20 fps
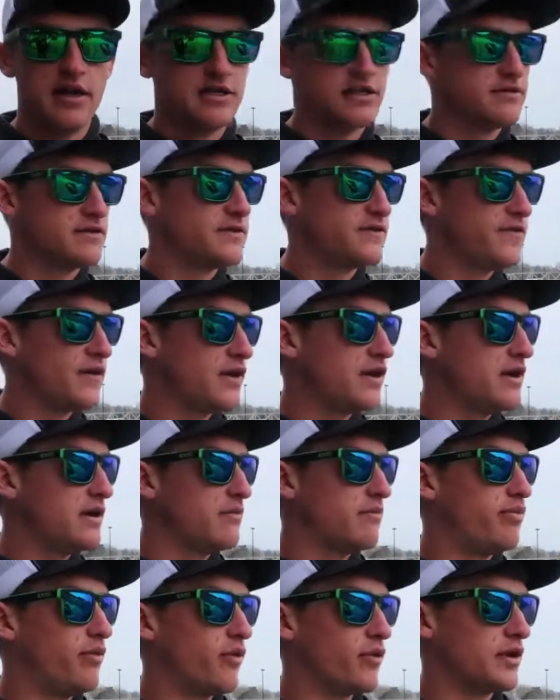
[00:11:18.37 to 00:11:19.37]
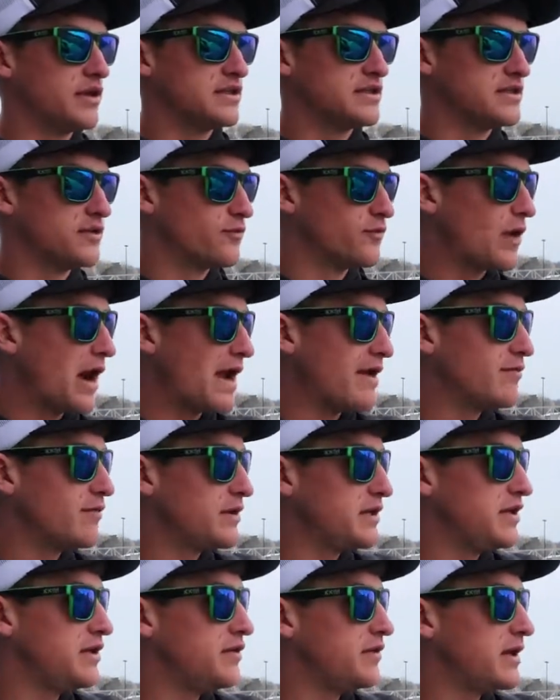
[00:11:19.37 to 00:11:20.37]
So it's very important to, right
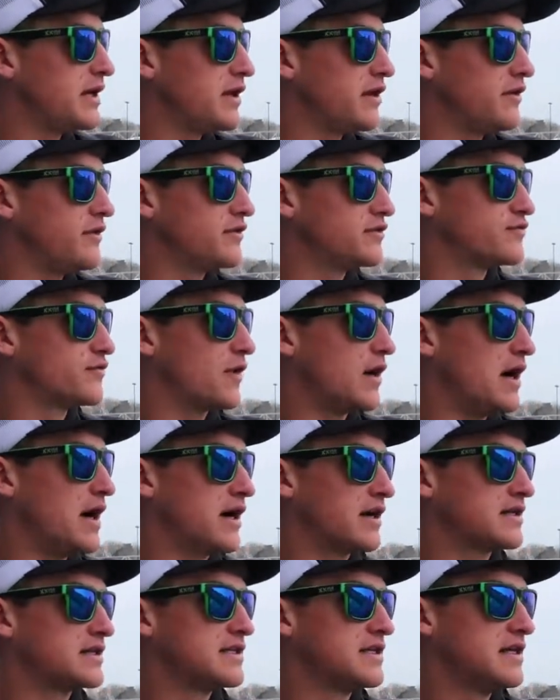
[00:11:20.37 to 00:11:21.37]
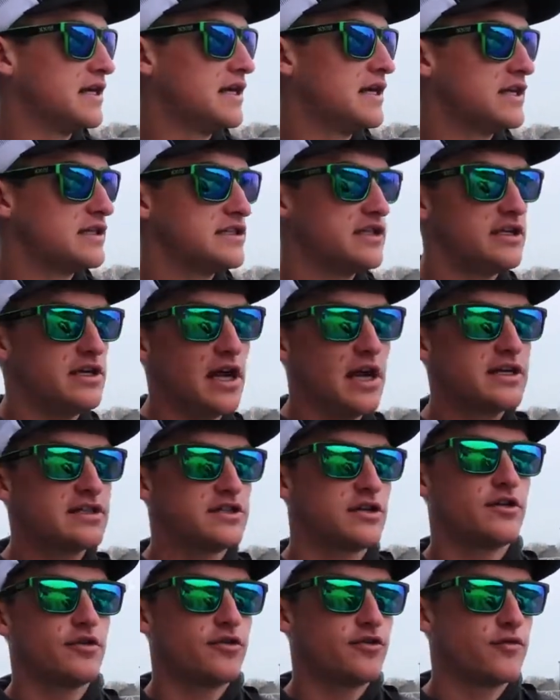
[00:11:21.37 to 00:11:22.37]
when you get on those rocks, to not
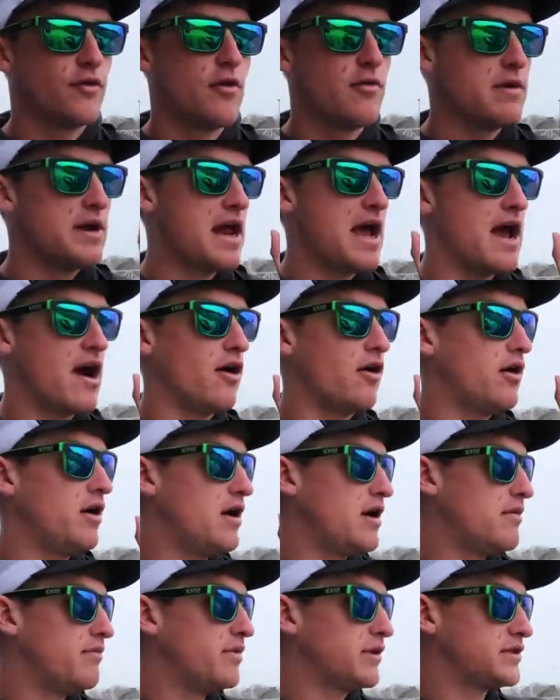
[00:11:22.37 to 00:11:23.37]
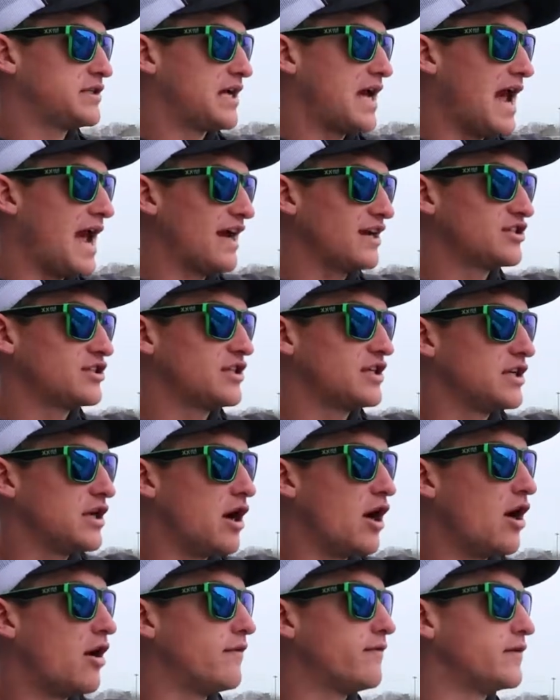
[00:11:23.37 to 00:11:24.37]
start throwing out, but to actually
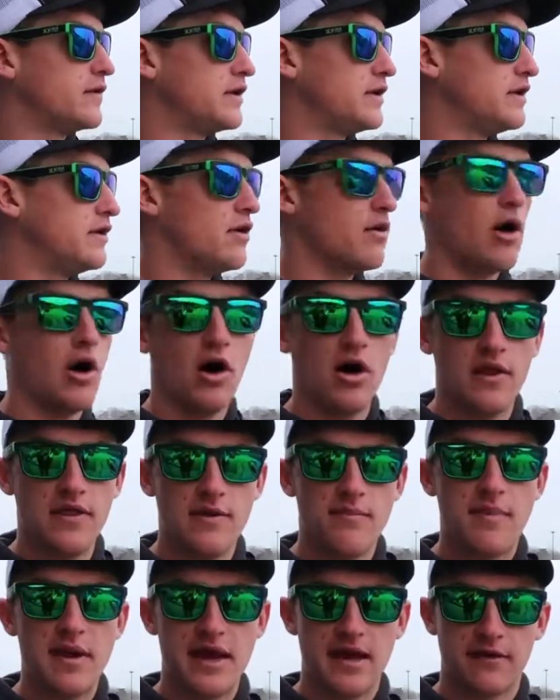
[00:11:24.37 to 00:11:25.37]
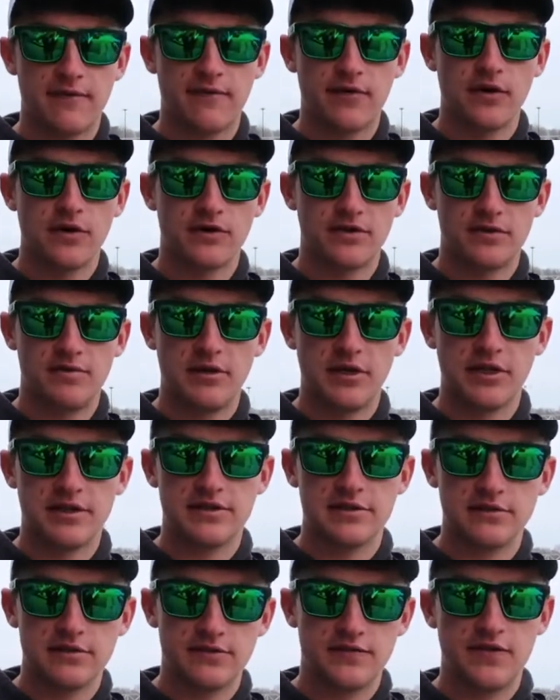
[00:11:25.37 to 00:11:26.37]
cover, you know, on the bank first,
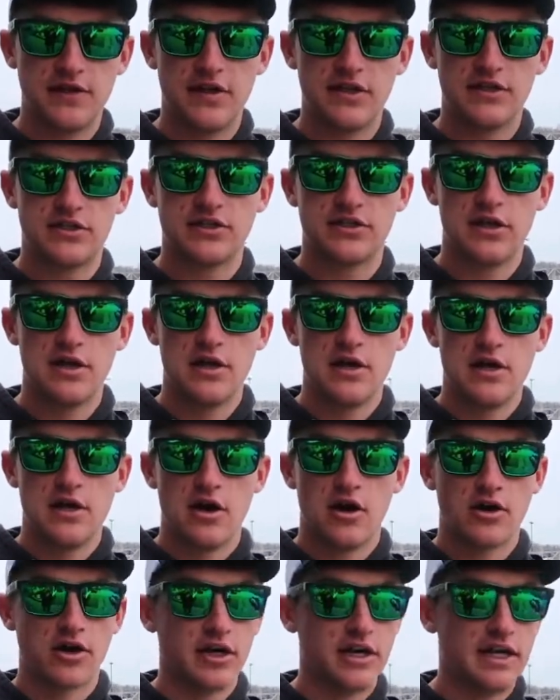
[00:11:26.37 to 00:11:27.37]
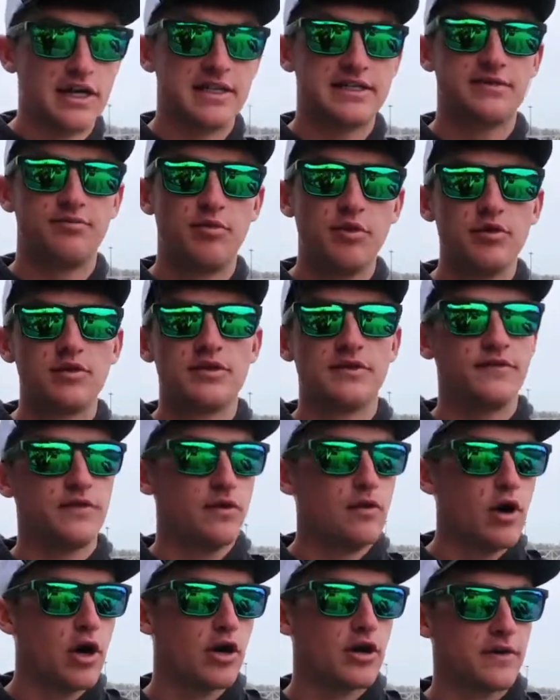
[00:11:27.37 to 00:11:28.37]
because those fish are gonna get spooked if
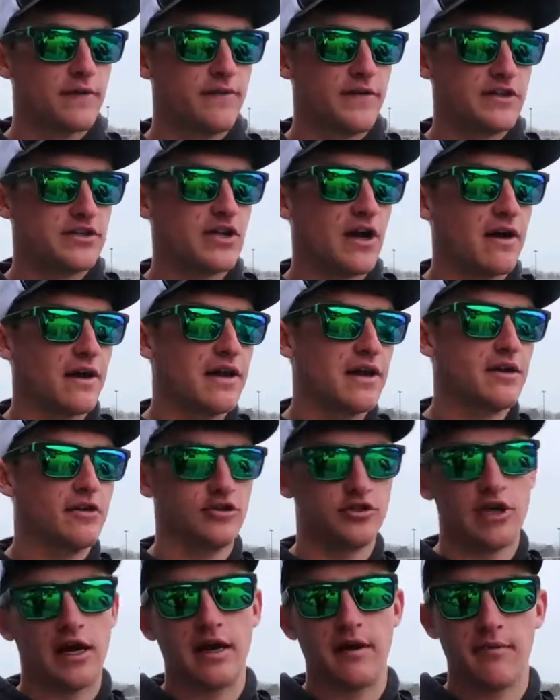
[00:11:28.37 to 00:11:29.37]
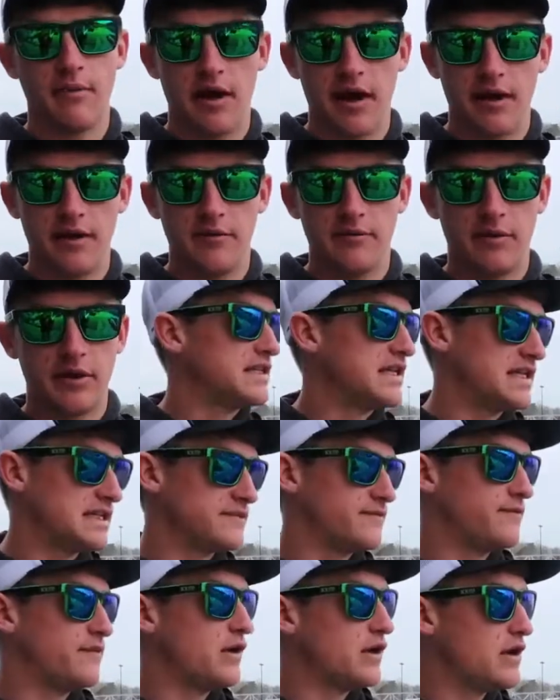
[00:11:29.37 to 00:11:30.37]
you hook a fish out here and drag it by them. So
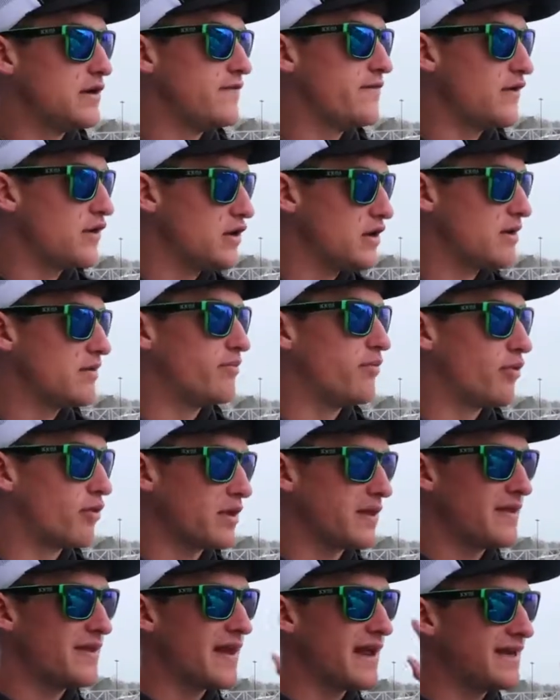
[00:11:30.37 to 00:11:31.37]
that's very, very important.